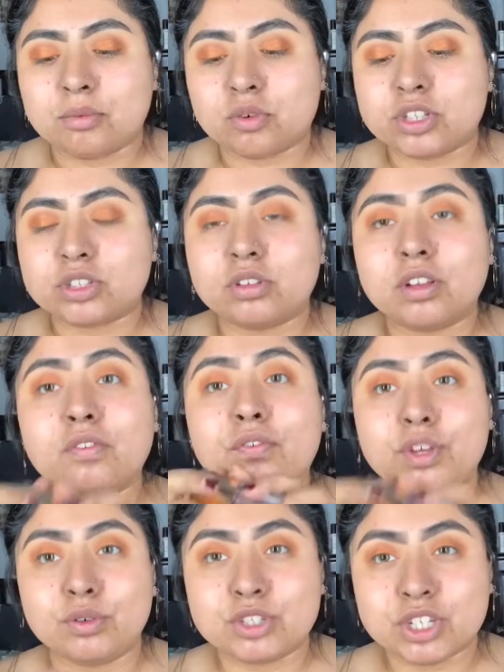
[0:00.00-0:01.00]
crystal
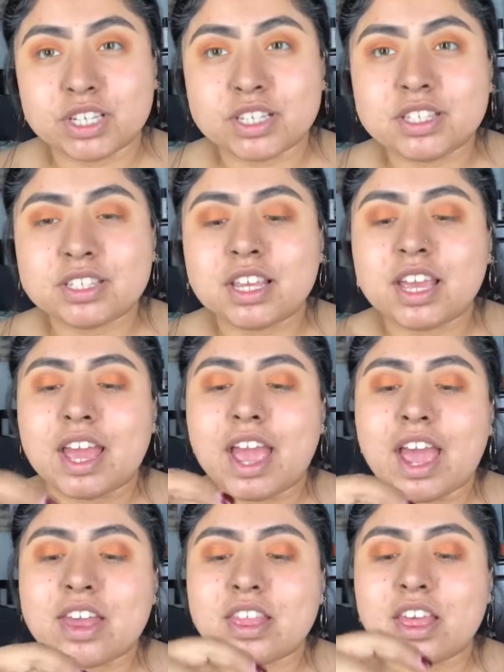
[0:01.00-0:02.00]
fusions,
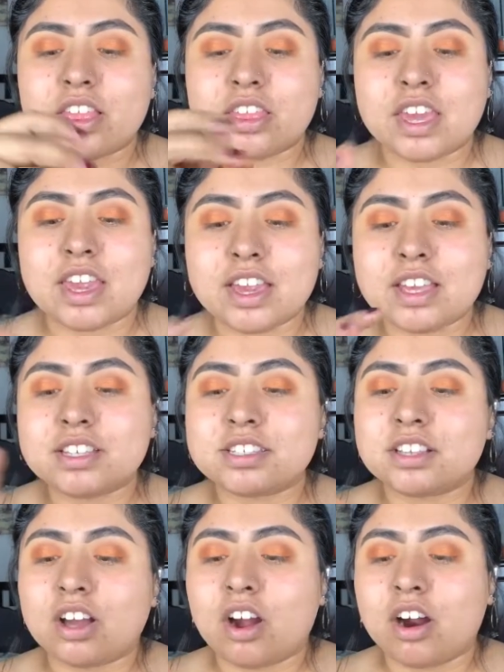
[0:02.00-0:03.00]
and
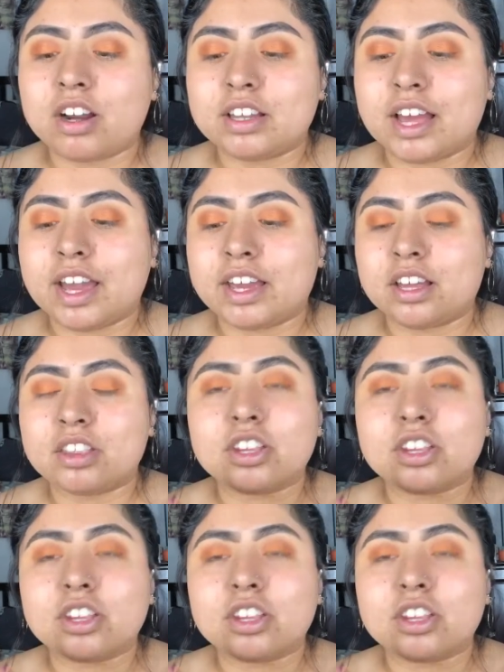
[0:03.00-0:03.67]
these are like,